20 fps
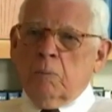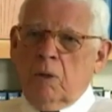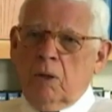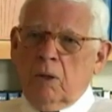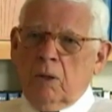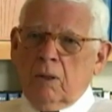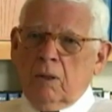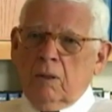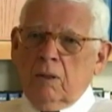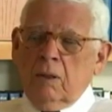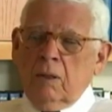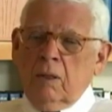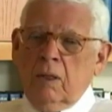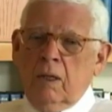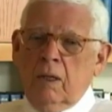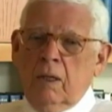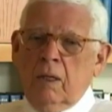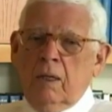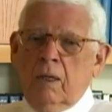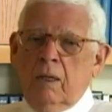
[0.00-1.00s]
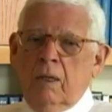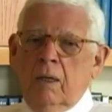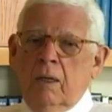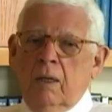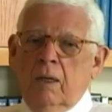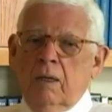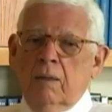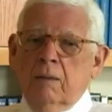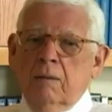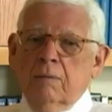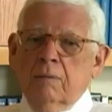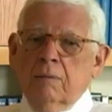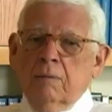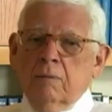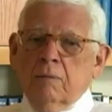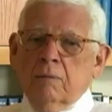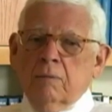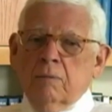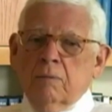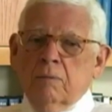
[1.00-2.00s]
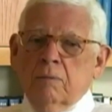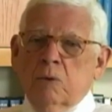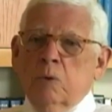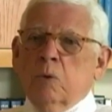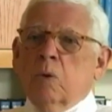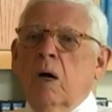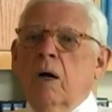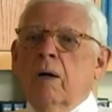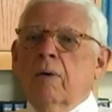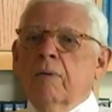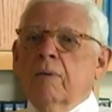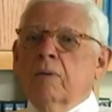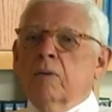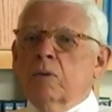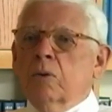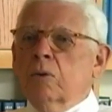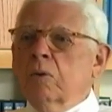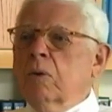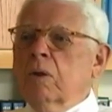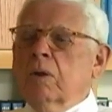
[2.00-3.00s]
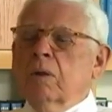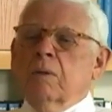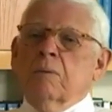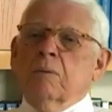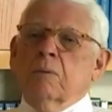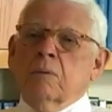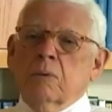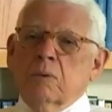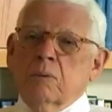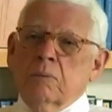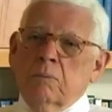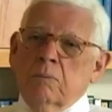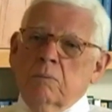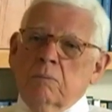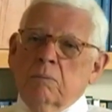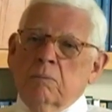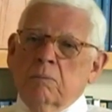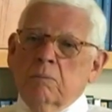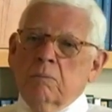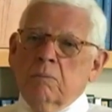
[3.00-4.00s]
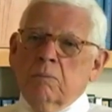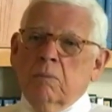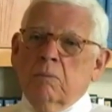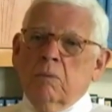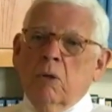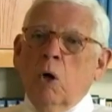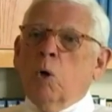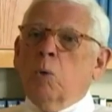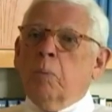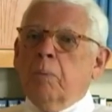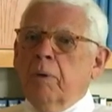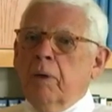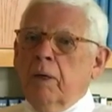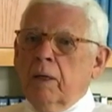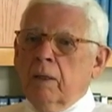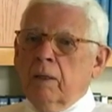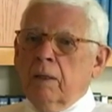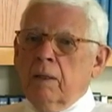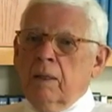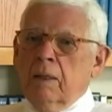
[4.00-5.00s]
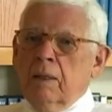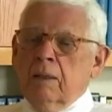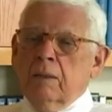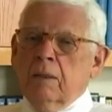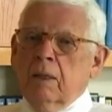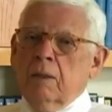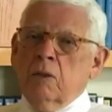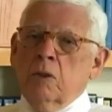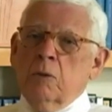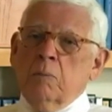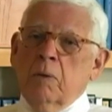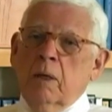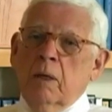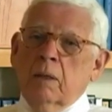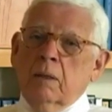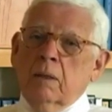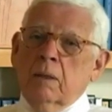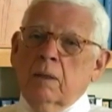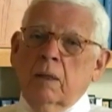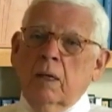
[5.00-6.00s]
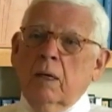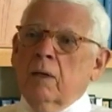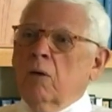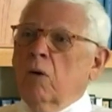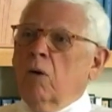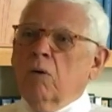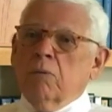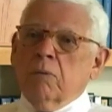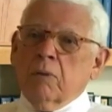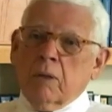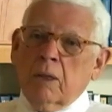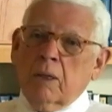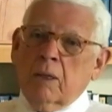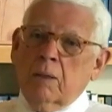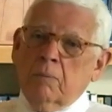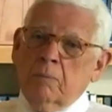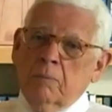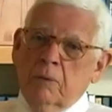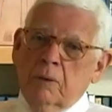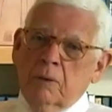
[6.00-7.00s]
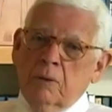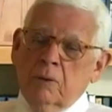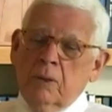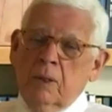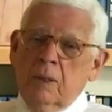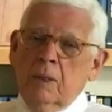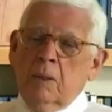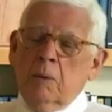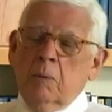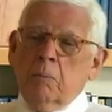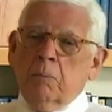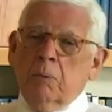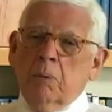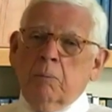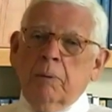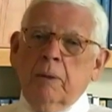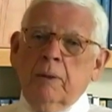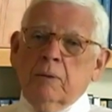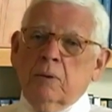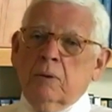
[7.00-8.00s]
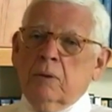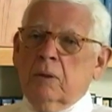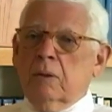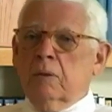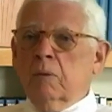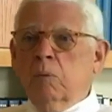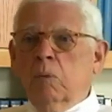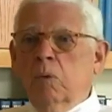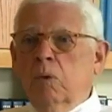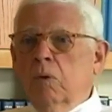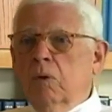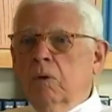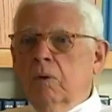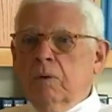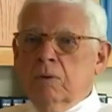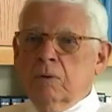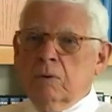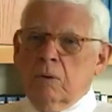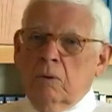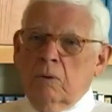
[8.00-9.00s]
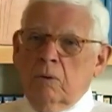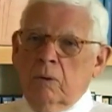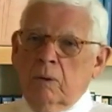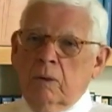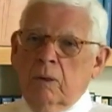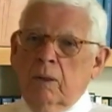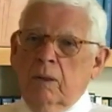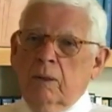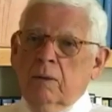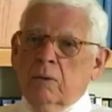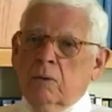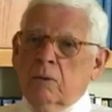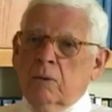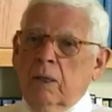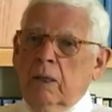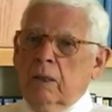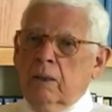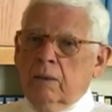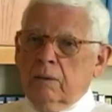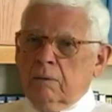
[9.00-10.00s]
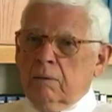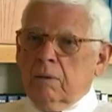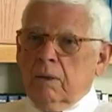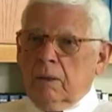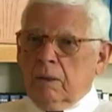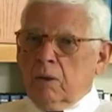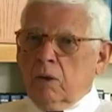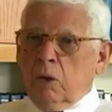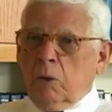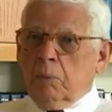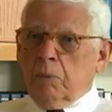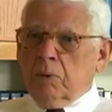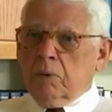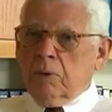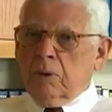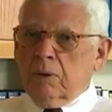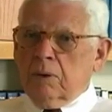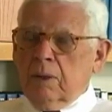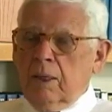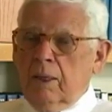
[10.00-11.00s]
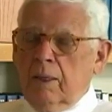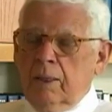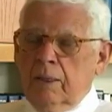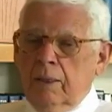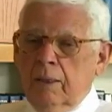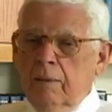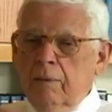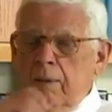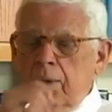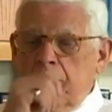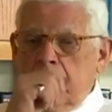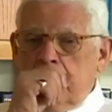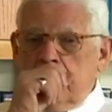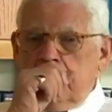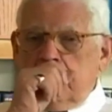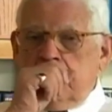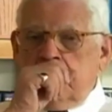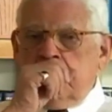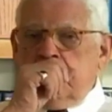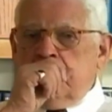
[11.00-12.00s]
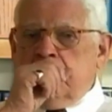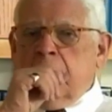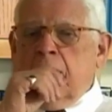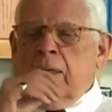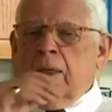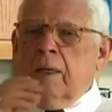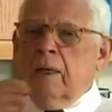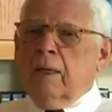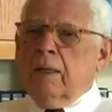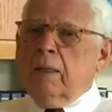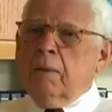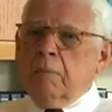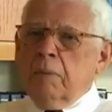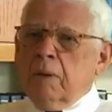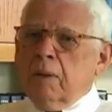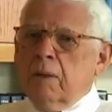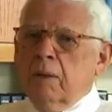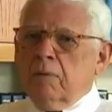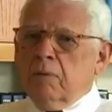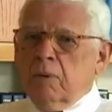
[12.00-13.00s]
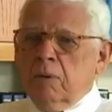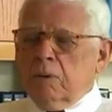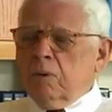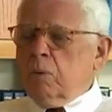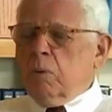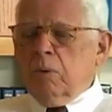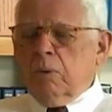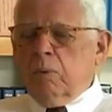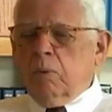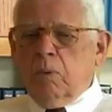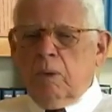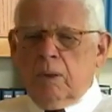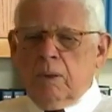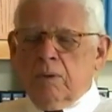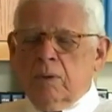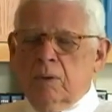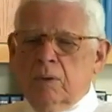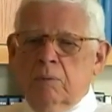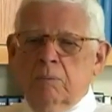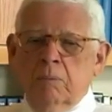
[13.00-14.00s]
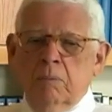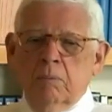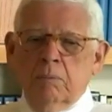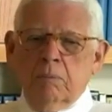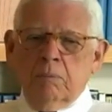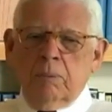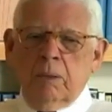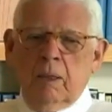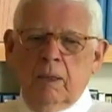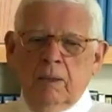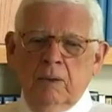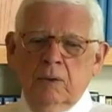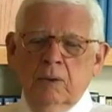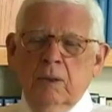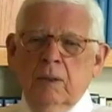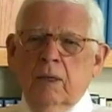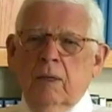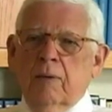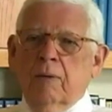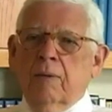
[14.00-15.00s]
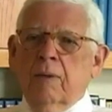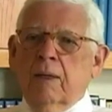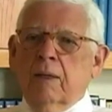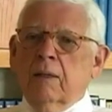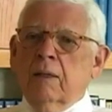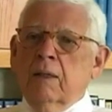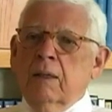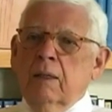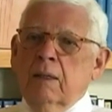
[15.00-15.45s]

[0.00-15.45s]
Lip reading: model to others who are hoping that humanity can overcome this propensity to war and so on and create a global society. And let me give you, it's worthwhile pausing, I think,